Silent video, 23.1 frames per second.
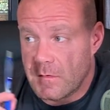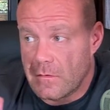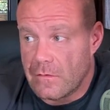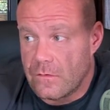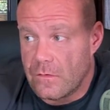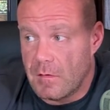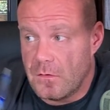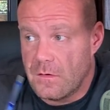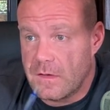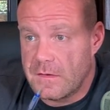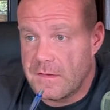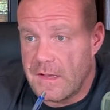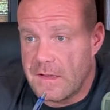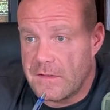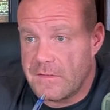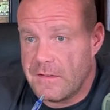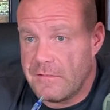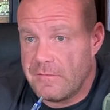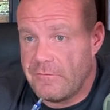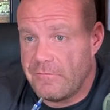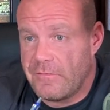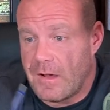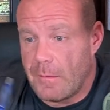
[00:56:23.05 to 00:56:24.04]
So you take
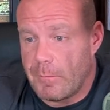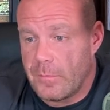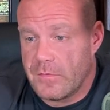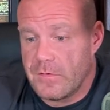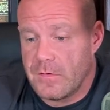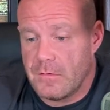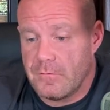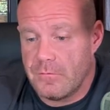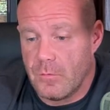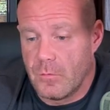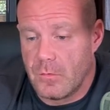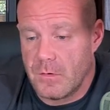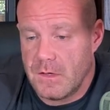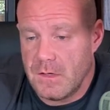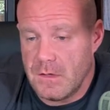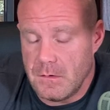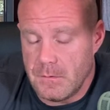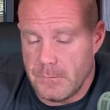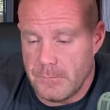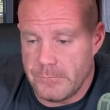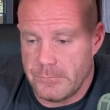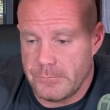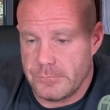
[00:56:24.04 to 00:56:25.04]
75% of 40.
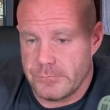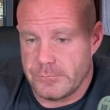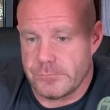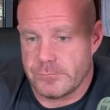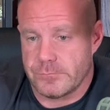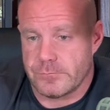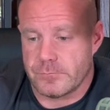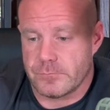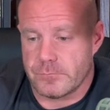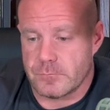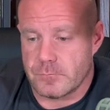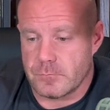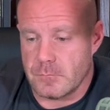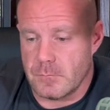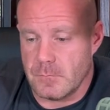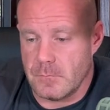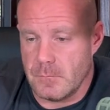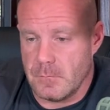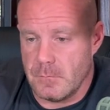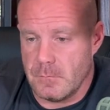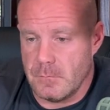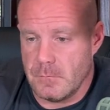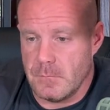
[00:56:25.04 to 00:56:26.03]

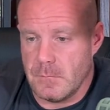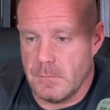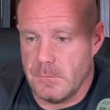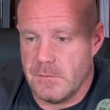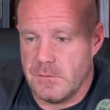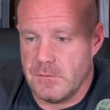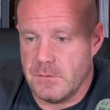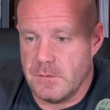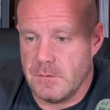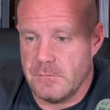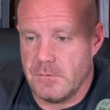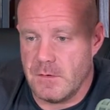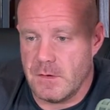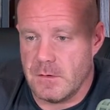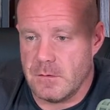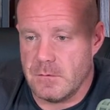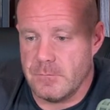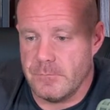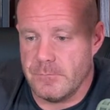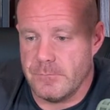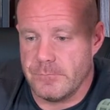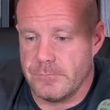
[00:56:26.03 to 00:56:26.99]
Let me see if I can